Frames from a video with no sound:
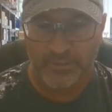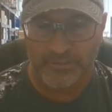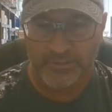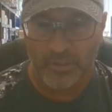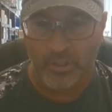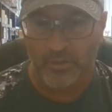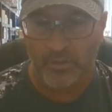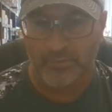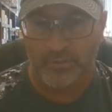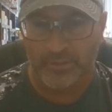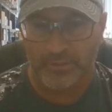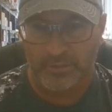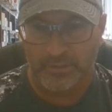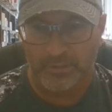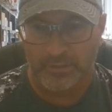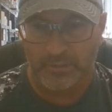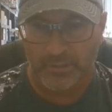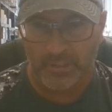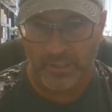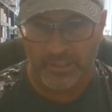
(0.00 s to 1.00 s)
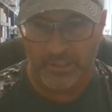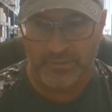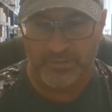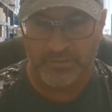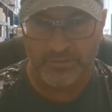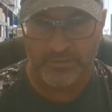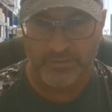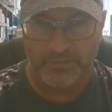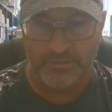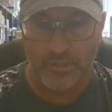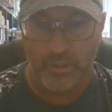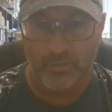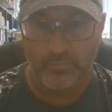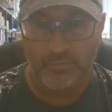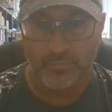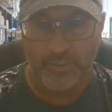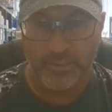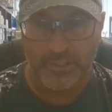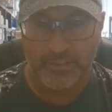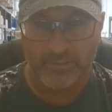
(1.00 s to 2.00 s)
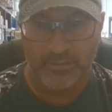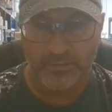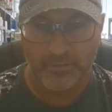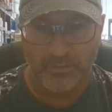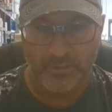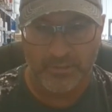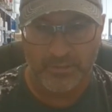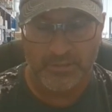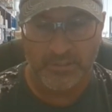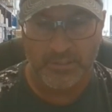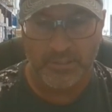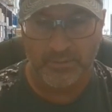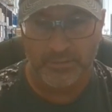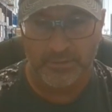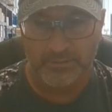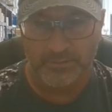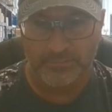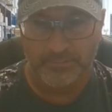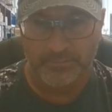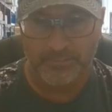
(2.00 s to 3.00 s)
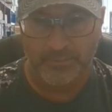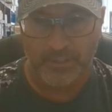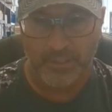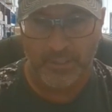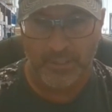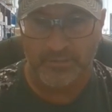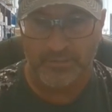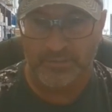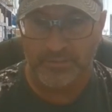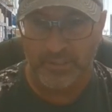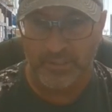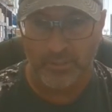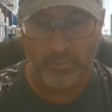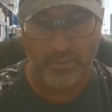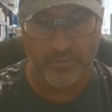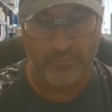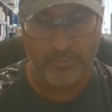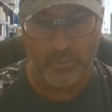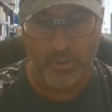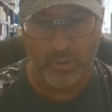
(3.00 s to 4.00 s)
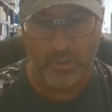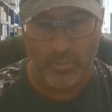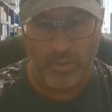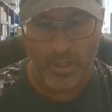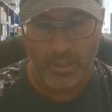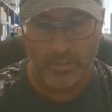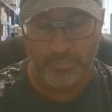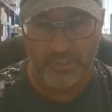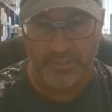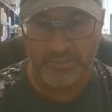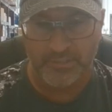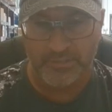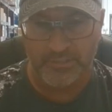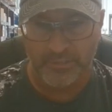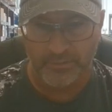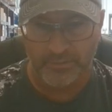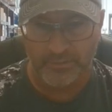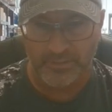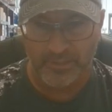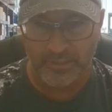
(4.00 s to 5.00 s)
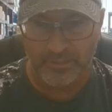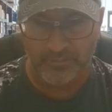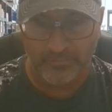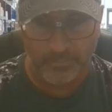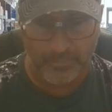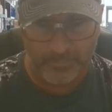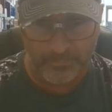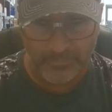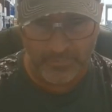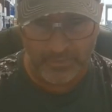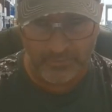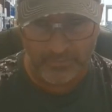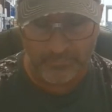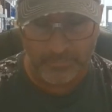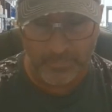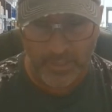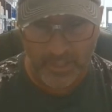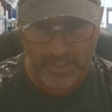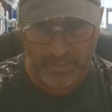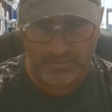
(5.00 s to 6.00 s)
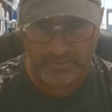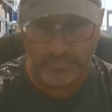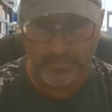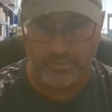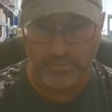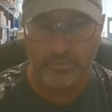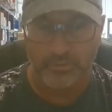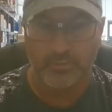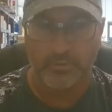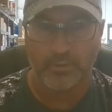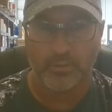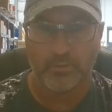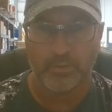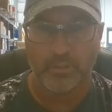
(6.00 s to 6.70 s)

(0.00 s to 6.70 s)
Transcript: The solvent, okay, this is a solvent-based acrylic sealer. Okay, stay away from all water-based sealers if possible.